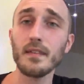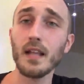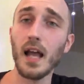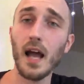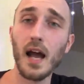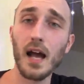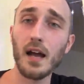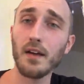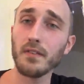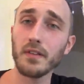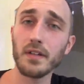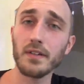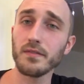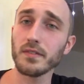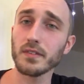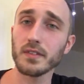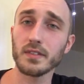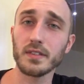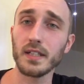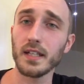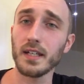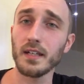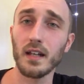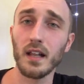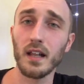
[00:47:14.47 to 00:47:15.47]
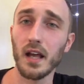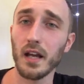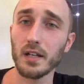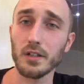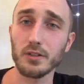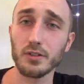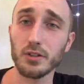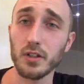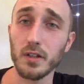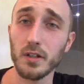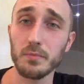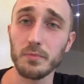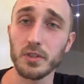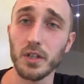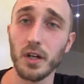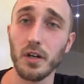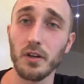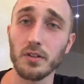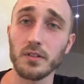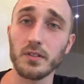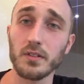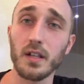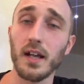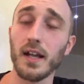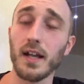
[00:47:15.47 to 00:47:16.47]
I haven't even seen a lot of Trump
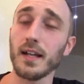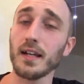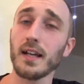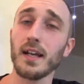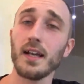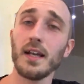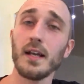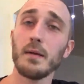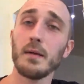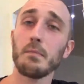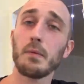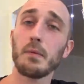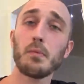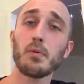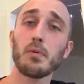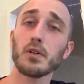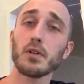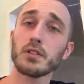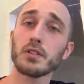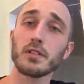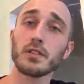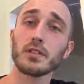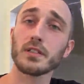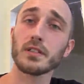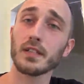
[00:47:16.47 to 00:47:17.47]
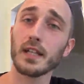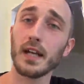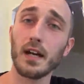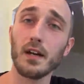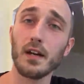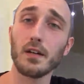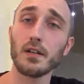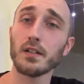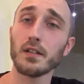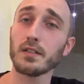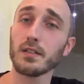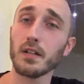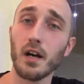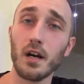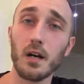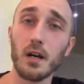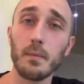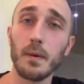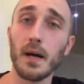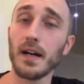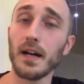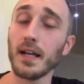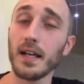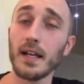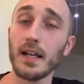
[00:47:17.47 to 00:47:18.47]
jokes. Like people are just scared to talk
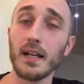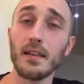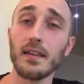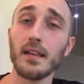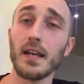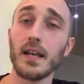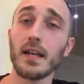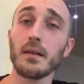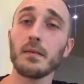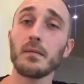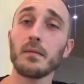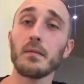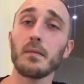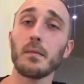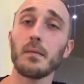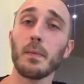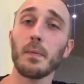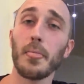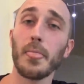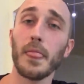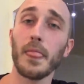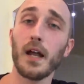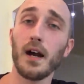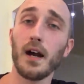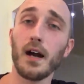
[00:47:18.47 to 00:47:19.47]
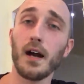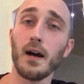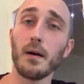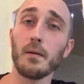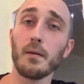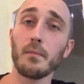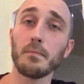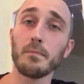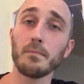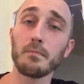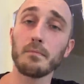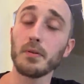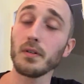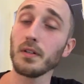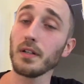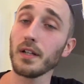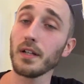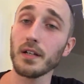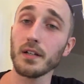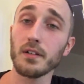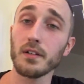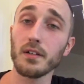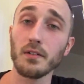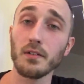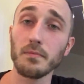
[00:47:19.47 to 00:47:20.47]
about anything
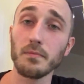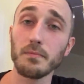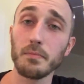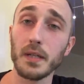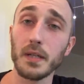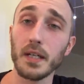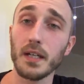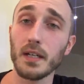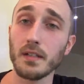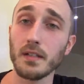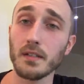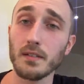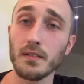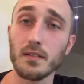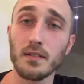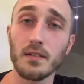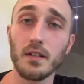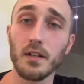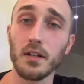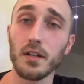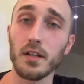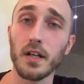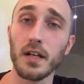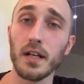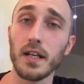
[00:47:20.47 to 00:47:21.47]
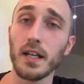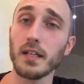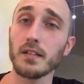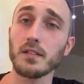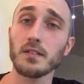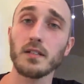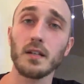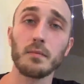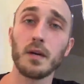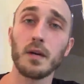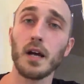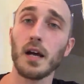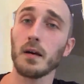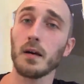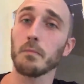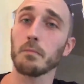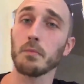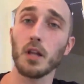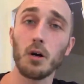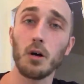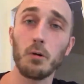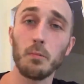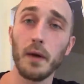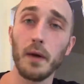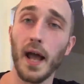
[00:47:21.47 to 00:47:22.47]
political because they're going to get some kind of
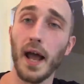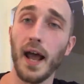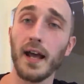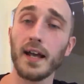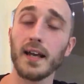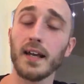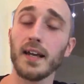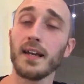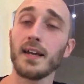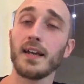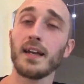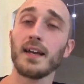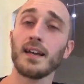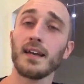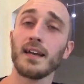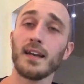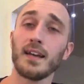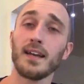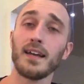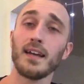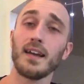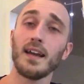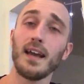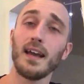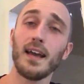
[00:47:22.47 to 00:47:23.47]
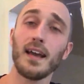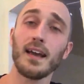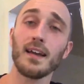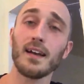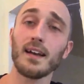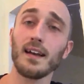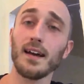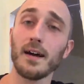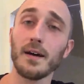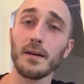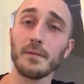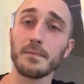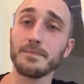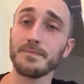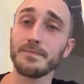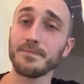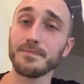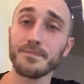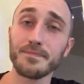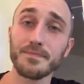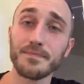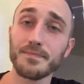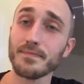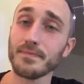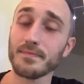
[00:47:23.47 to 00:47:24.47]
blowback, and
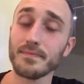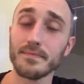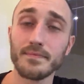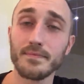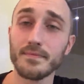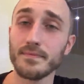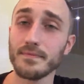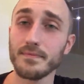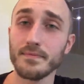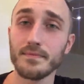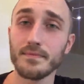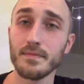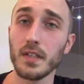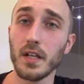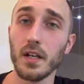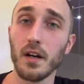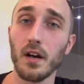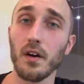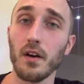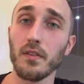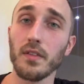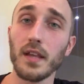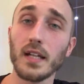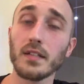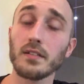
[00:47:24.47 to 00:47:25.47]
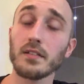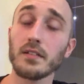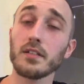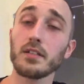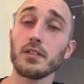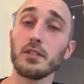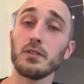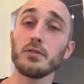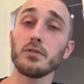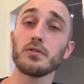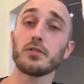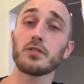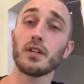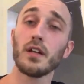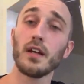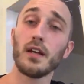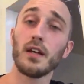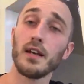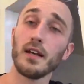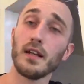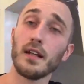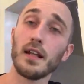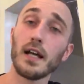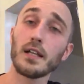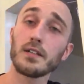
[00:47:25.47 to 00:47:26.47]
you know, that's a huge
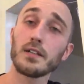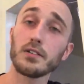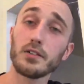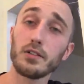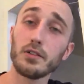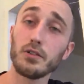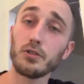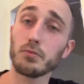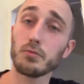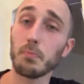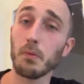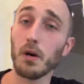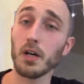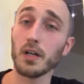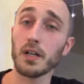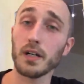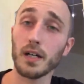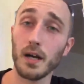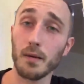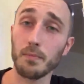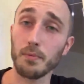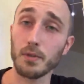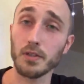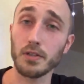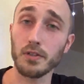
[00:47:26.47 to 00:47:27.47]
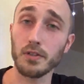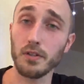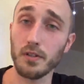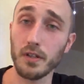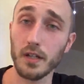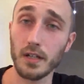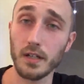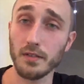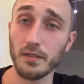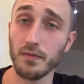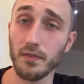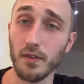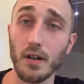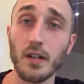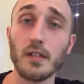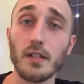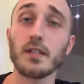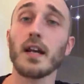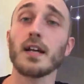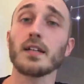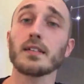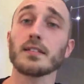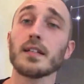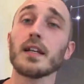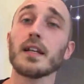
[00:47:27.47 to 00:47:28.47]
market opportunity as far as
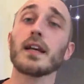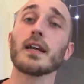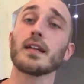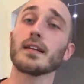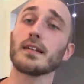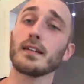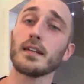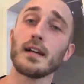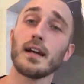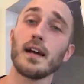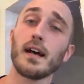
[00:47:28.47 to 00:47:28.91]
I see it.